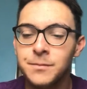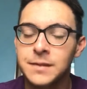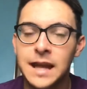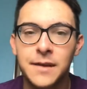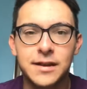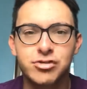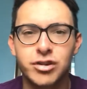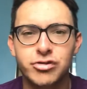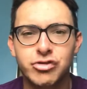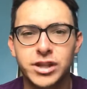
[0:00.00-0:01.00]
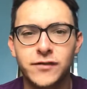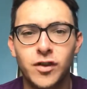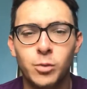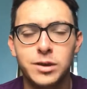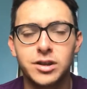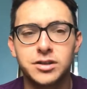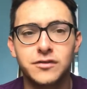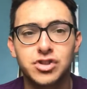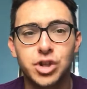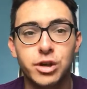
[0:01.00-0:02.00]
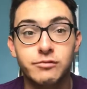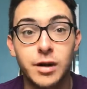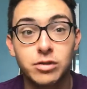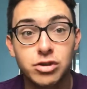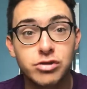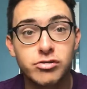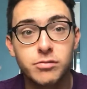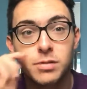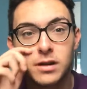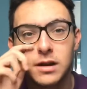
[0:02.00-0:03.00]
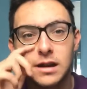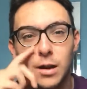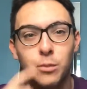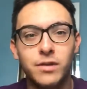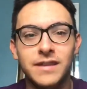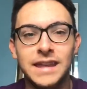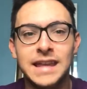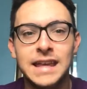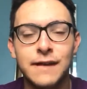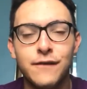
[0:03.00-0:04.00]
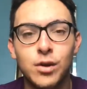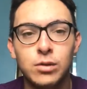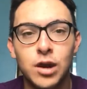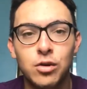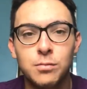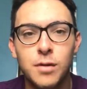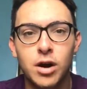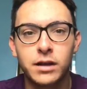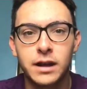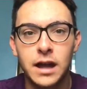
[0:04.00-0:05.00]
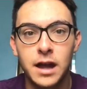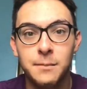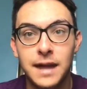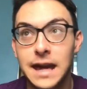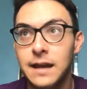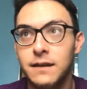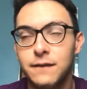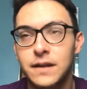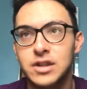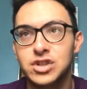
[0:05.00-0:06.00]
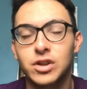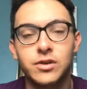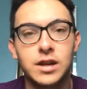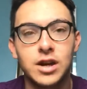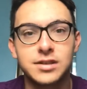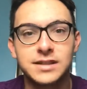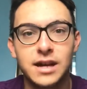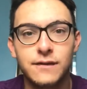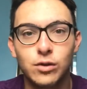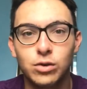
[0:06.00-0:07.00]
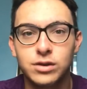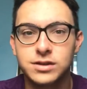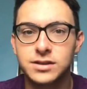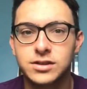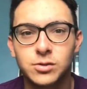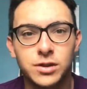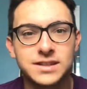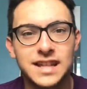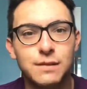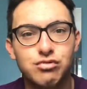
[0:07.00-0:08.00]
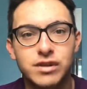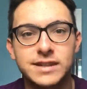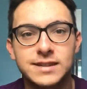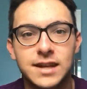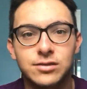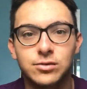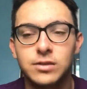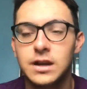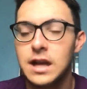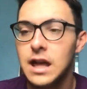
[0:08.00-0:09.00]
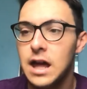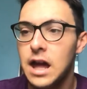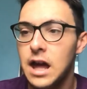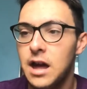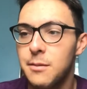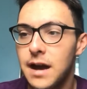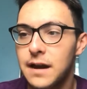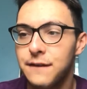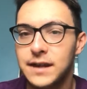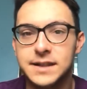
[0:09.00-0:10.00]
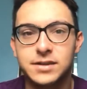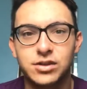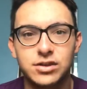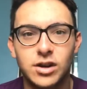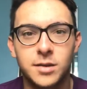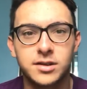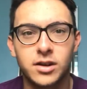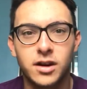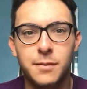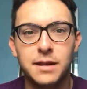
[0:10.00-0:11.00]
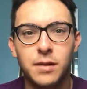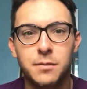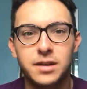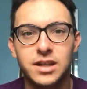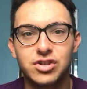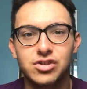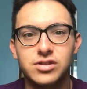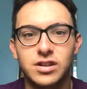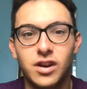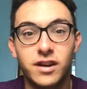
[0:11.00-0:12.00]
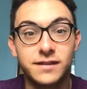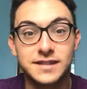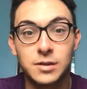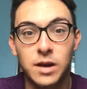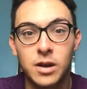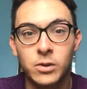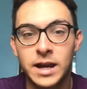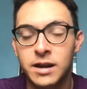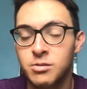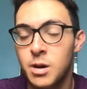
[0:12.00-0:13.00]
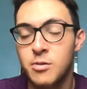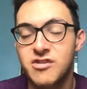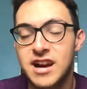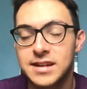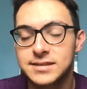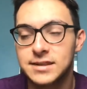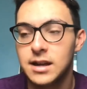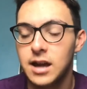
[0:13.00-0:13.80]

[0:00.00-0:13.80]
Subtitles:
Now that the transfer windows have shut around Europe and with the EFL loan market finishing on the last day of August, the squad is now pretty settled. And I think it's a good time to kind of make my predictions and kind of see where we're at.